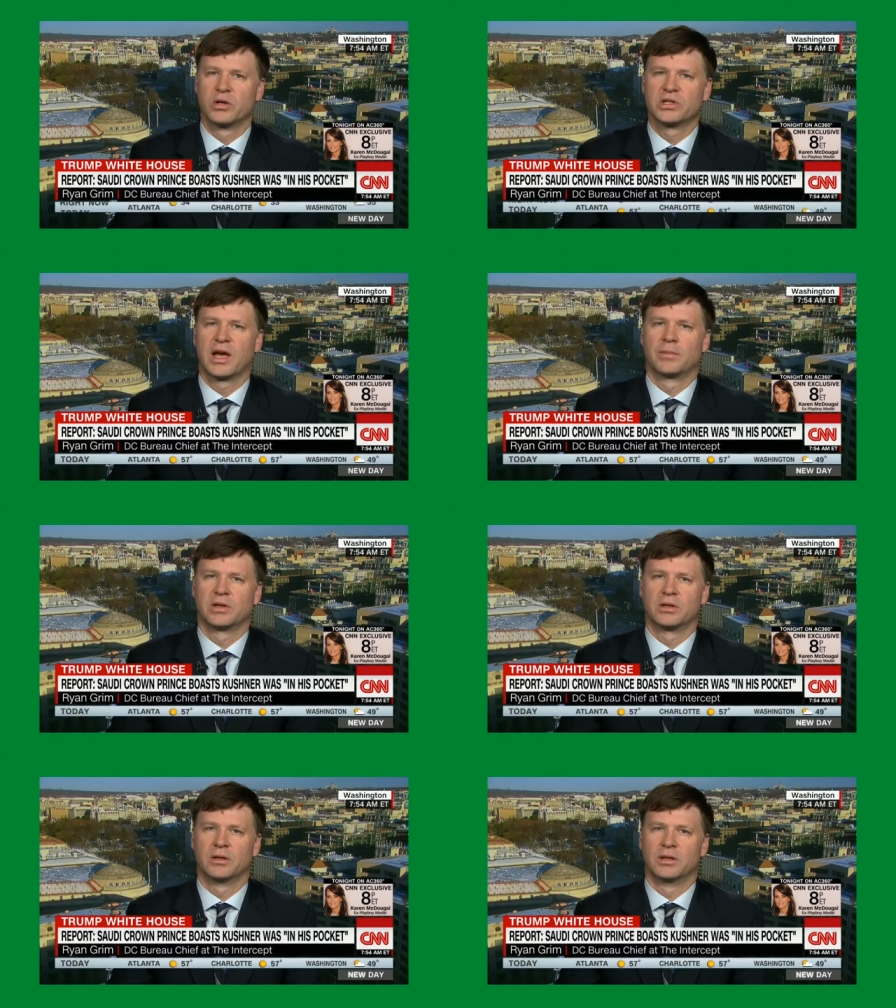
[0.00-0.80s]

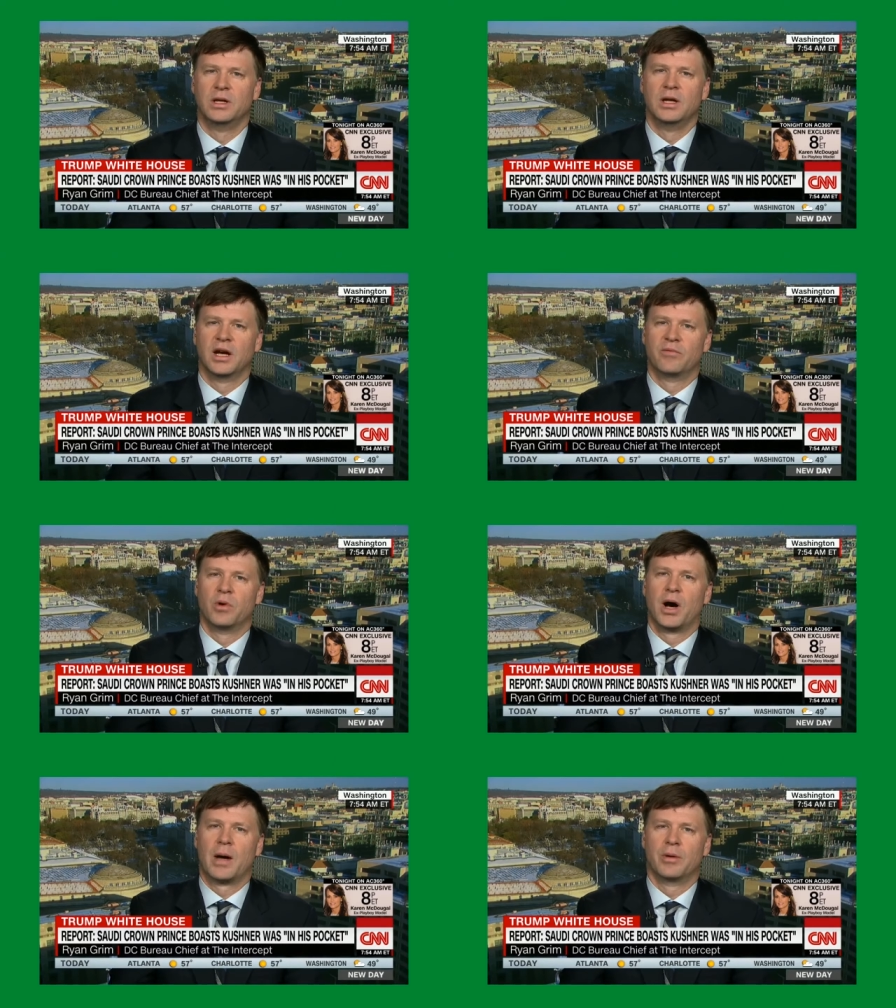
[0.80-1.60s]
skeptical of
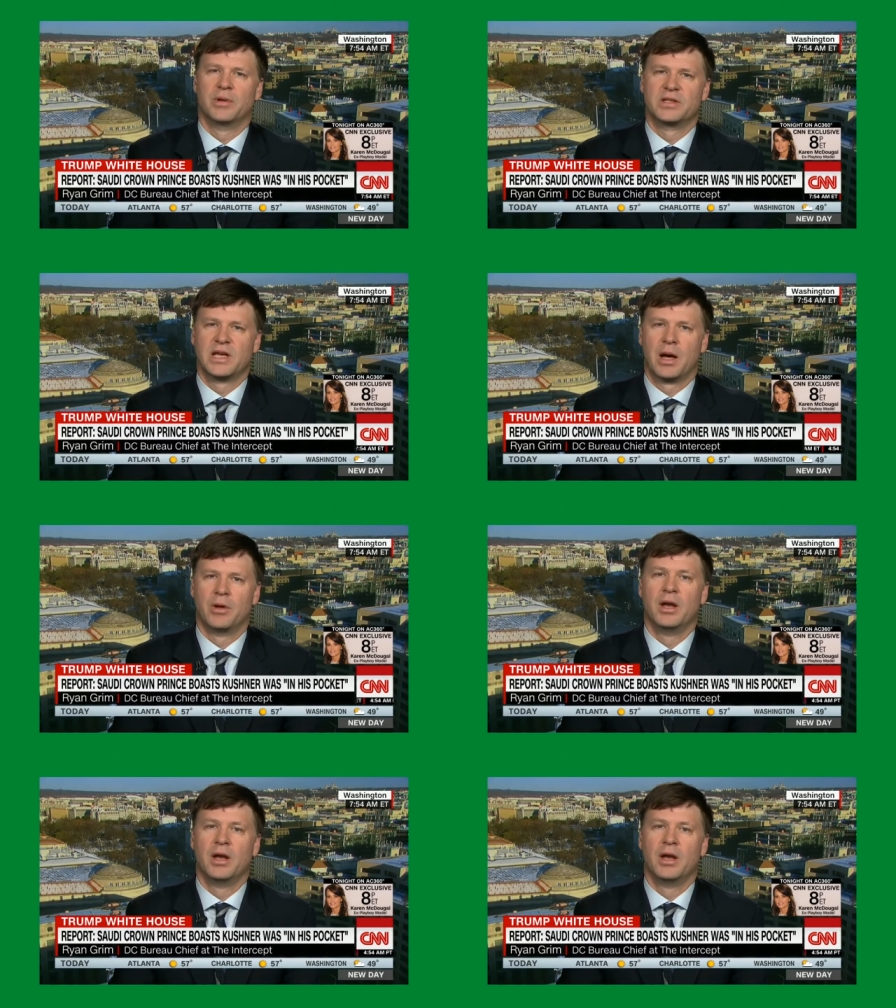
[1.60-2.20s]
Mohammed bin Salman,